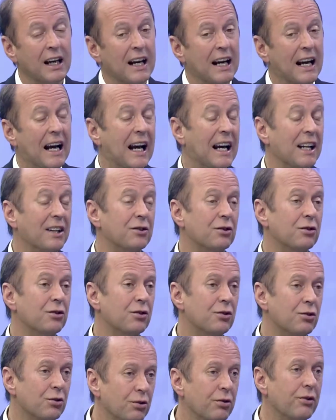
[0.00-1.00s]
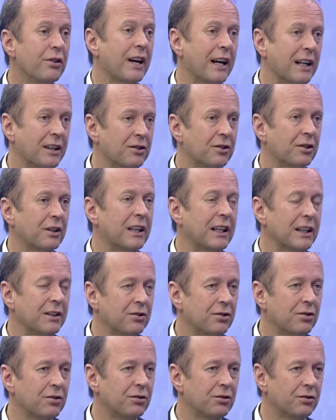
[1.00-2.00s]
And to do that, to get
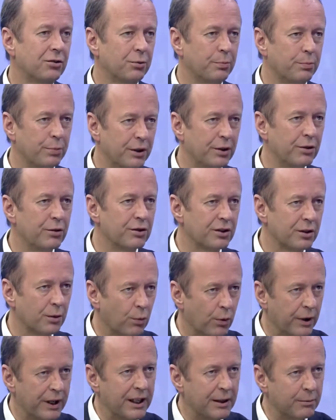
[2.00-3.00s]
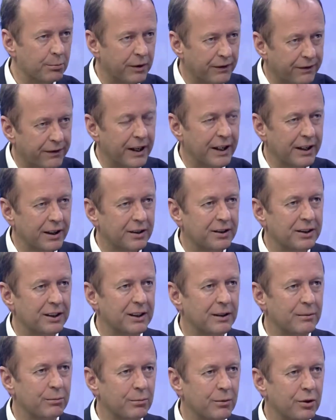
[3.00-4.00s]
to produce a winning Bafana
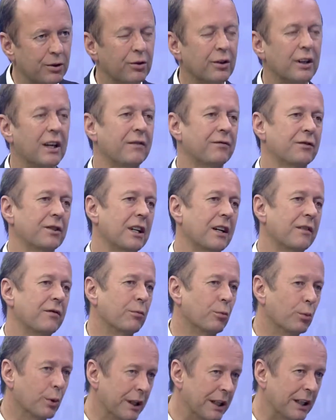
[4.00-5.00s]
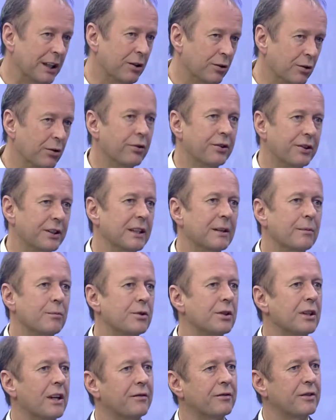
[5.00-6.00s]
team, you have to have winning youth teams.
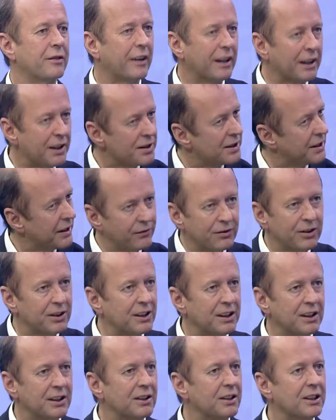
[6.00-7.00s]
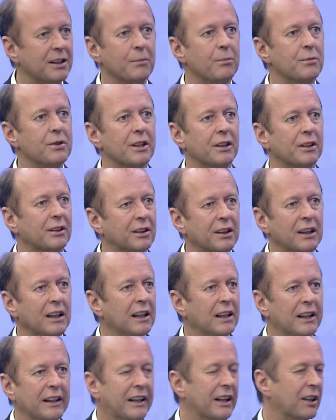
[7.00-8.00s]
You have to have under 17 teams that
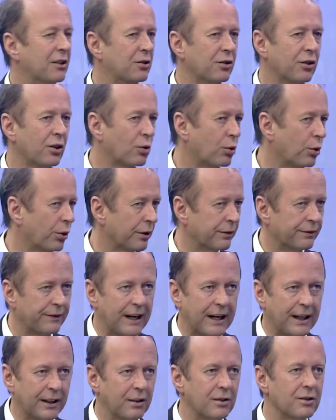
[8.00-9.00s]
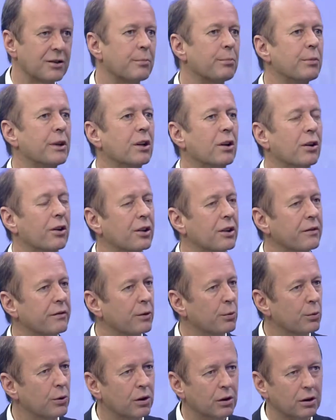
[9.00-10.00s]
get to the quarterfinals and beyond of a
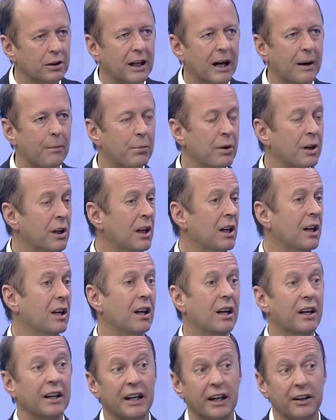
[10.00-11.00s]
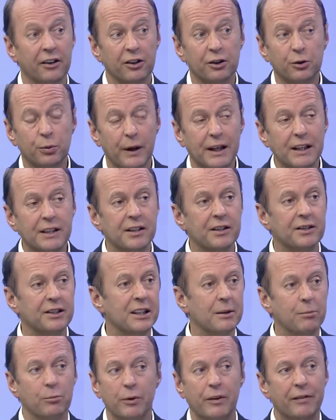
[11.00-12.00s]
World Cup. An under 20
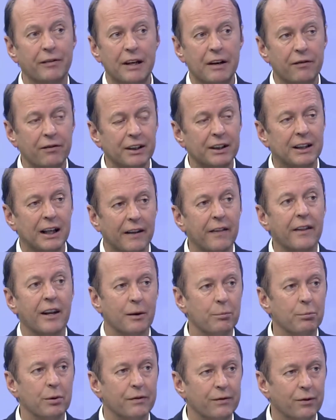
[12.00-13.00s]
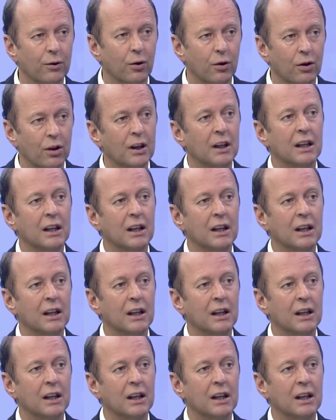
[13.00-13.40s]
team. We've never done that before.